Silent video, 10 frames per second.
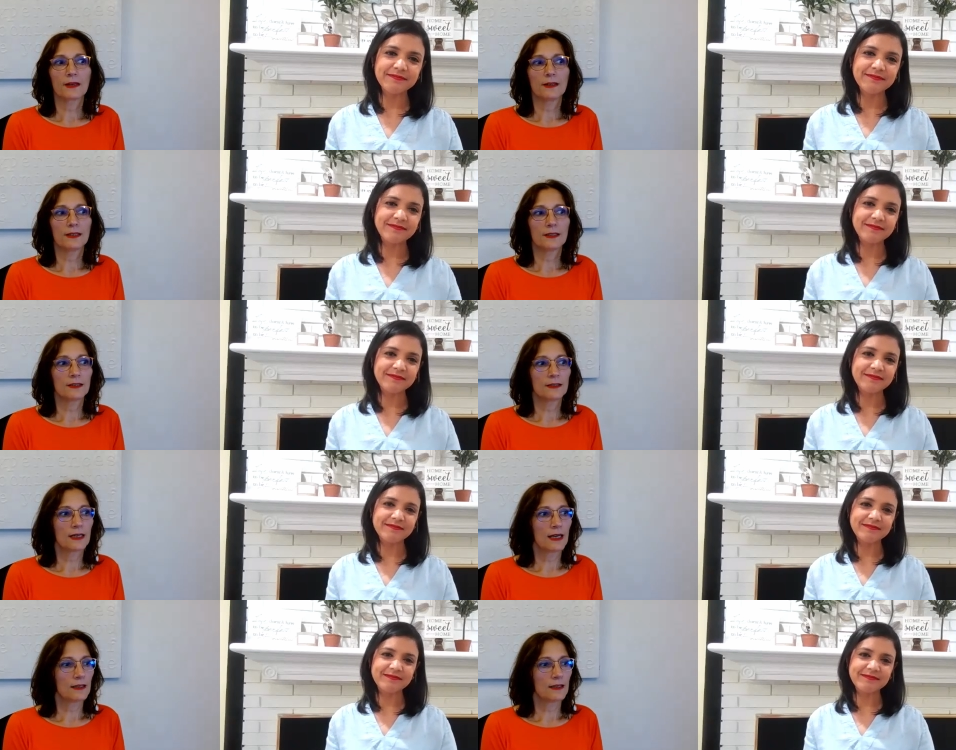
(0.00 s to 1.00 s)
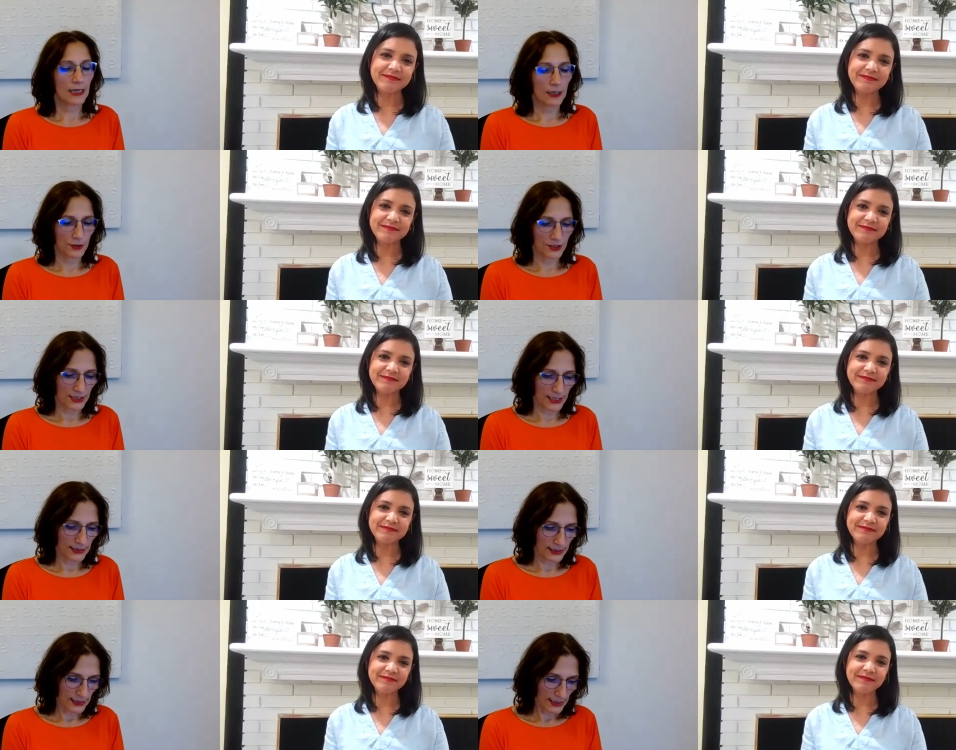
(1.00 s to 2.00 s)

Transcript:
Speaker 1: uh, how do you say that in